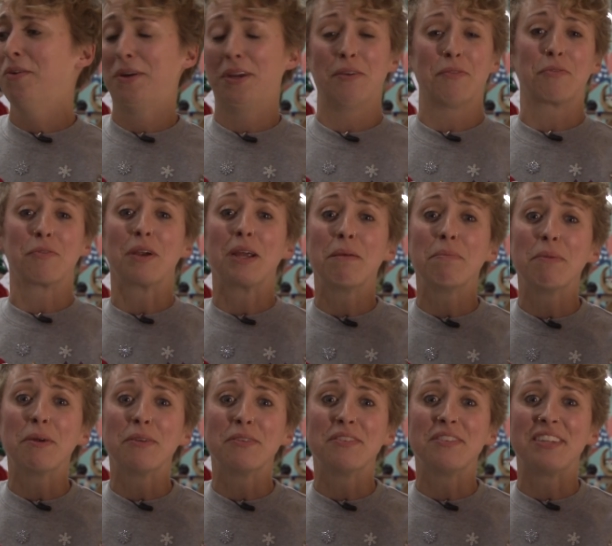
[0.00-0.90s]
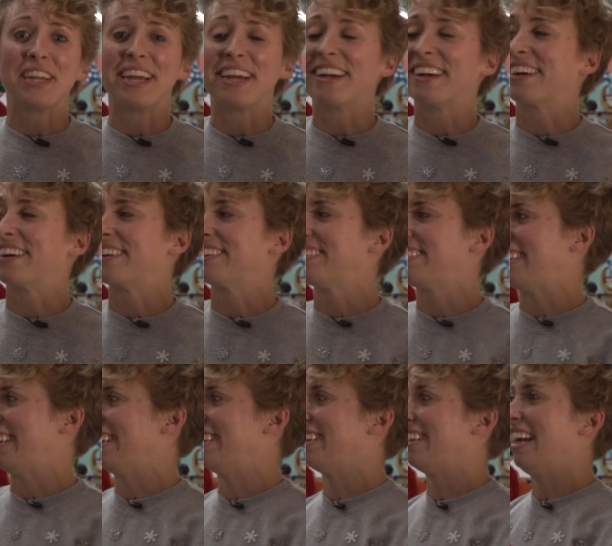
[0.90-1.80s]
we have rainbow
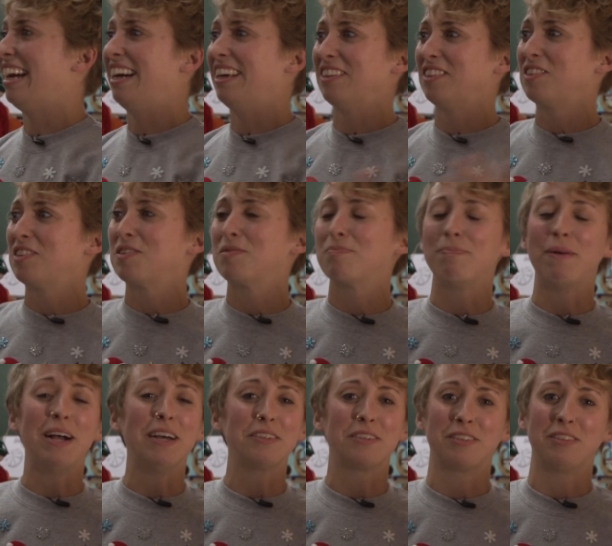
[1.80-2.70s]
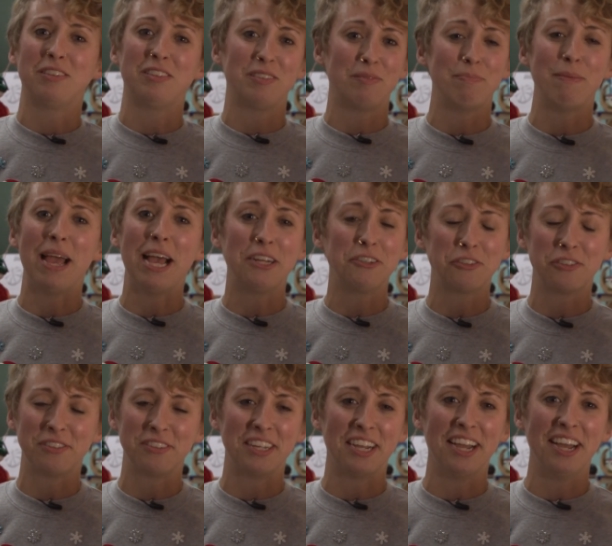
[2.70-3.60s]
stairs and a spot to
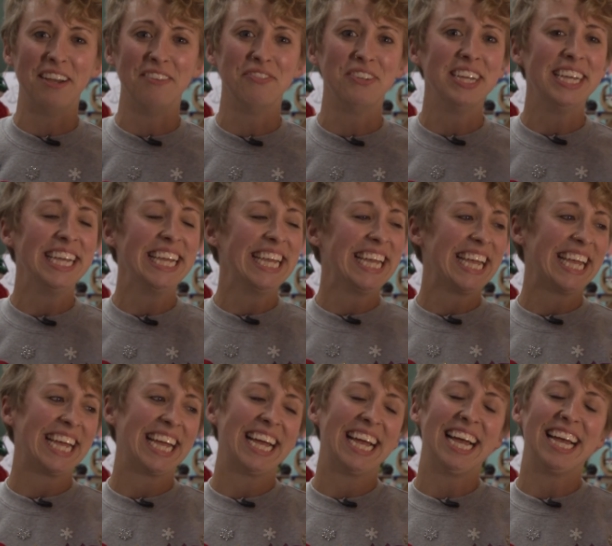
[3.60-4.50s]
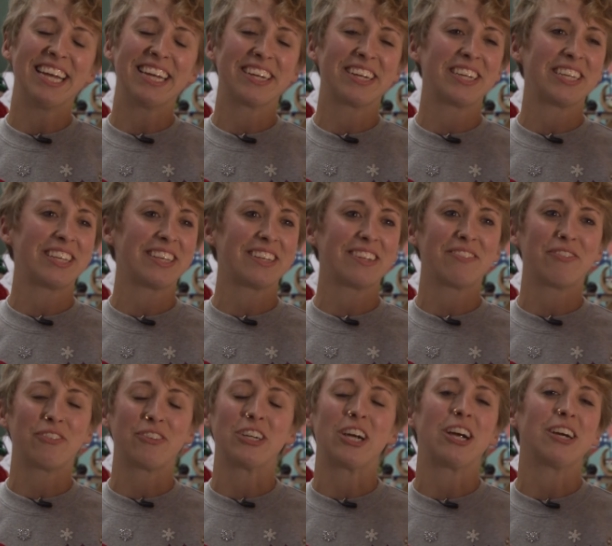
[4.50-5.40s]
smash stuff
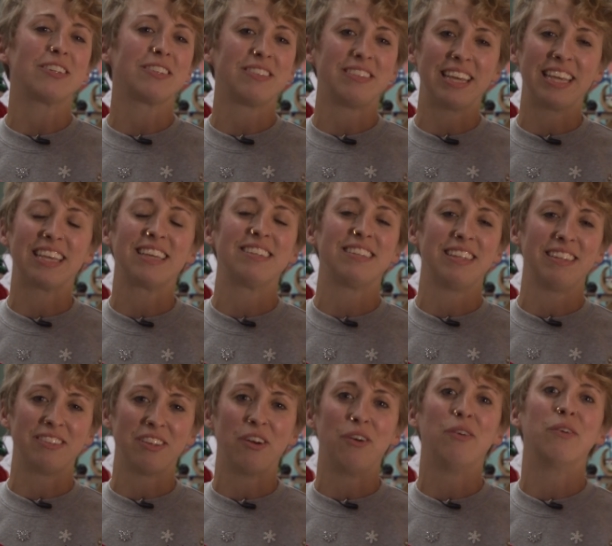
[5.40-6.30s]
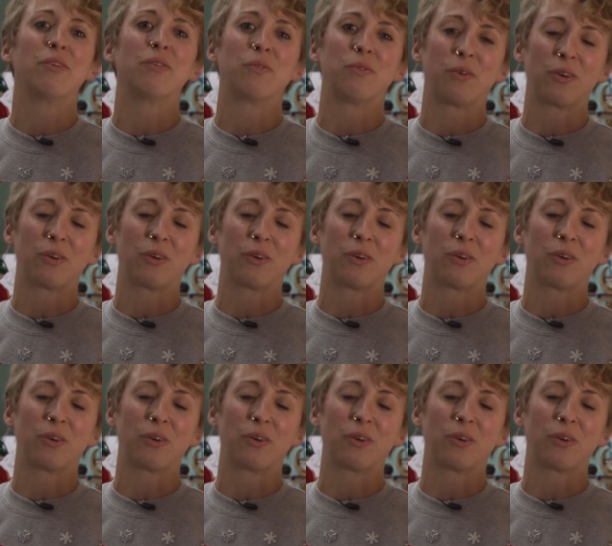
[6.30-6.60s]
for art's sake is its own